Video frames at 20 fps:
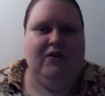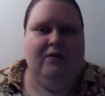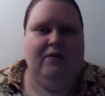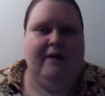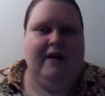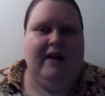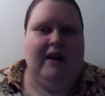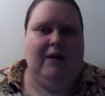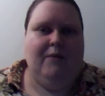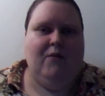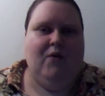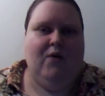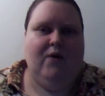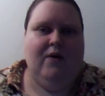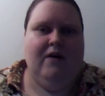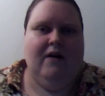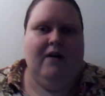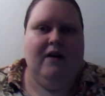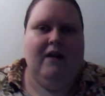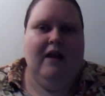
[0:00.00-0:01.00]
you
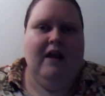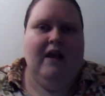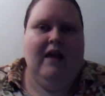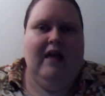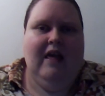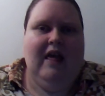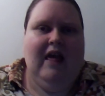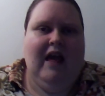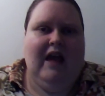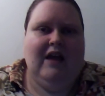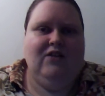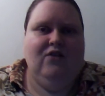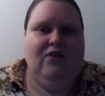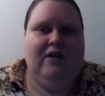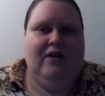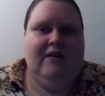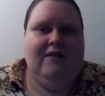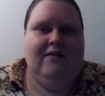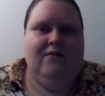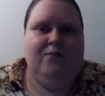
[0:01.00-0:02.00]
anymore and
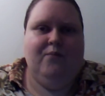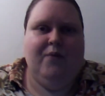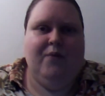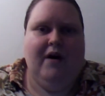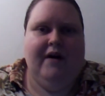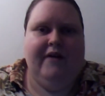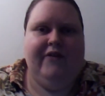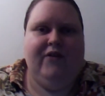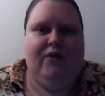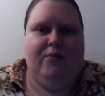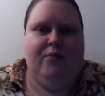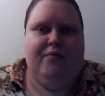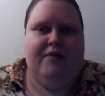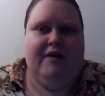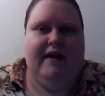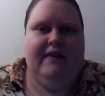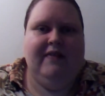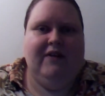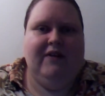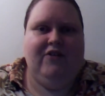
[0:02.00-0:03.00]
you can also
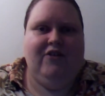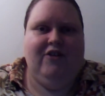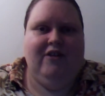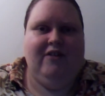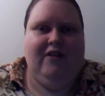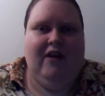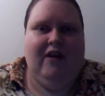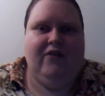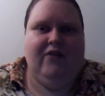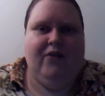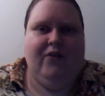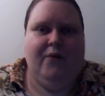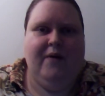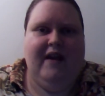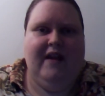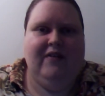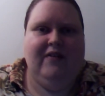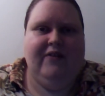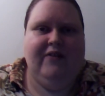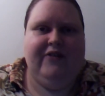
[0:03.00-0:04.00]
pray that she takes
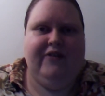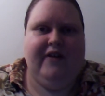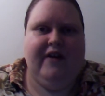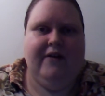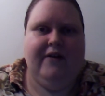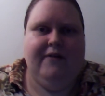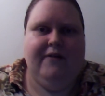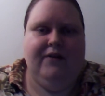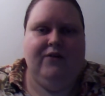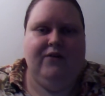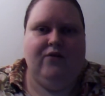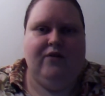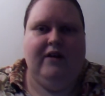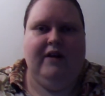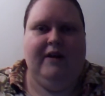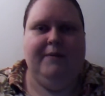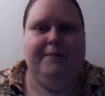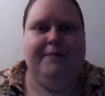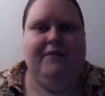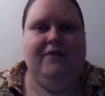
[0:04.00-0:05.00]
away the scary
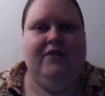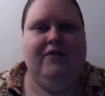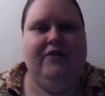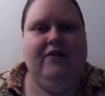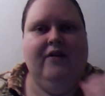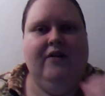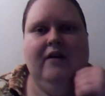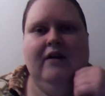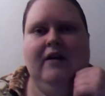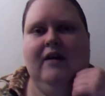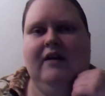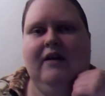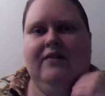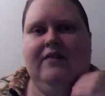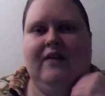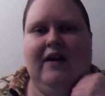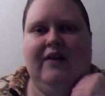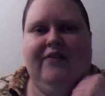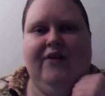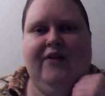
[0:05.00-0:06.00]
dreams
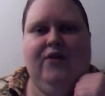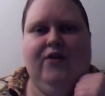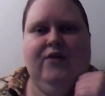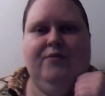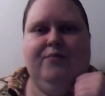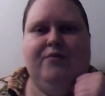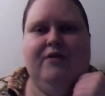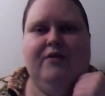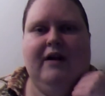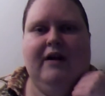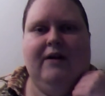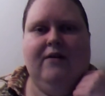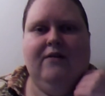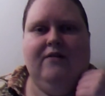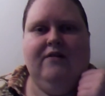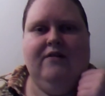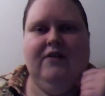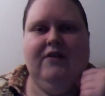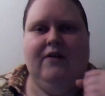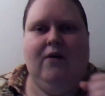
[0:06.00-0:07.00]
that's a good
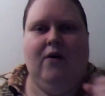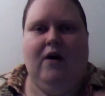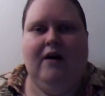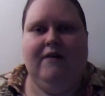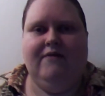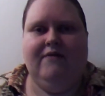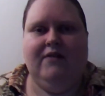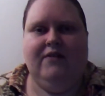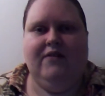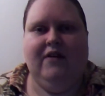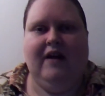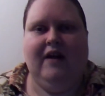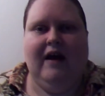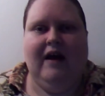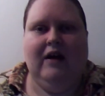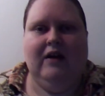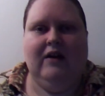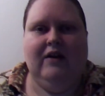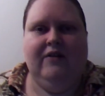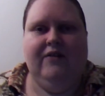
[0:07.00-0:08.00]
prayer to offer to
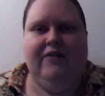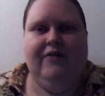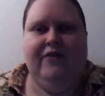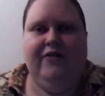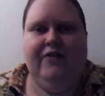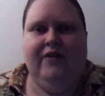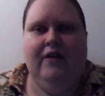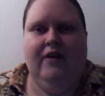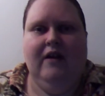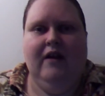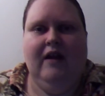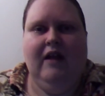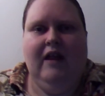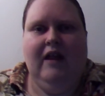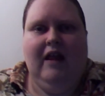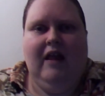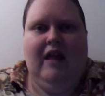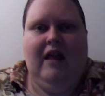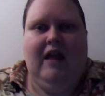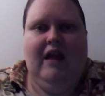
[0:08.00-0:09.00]
goddess
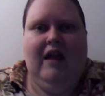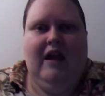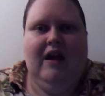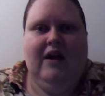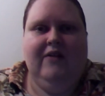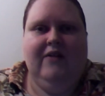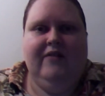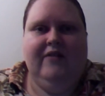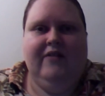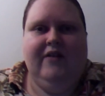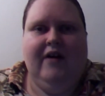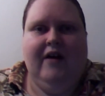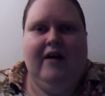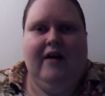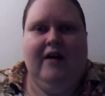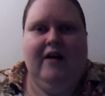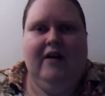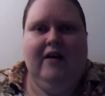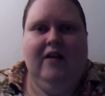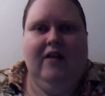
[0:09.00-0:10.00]
and
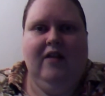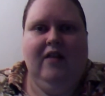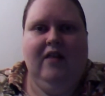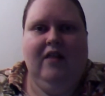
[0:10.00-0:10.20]
uh,